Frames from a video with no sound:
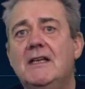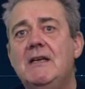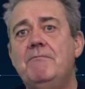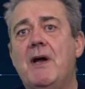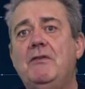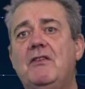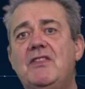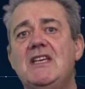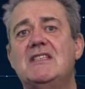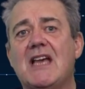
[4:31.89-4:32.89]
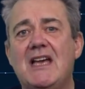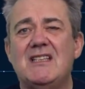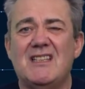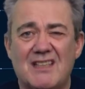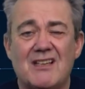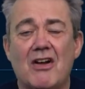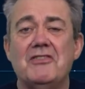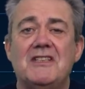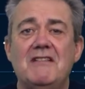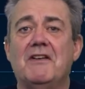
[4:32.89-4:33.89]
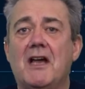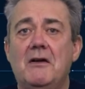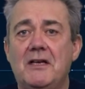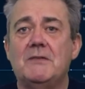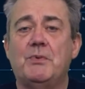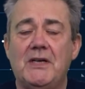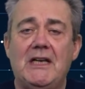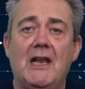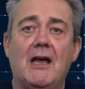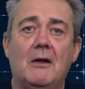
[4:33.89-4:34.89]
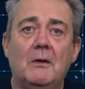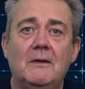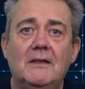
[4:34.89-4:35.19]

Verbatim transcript: In both of these cases, the cognitive load is pretty low.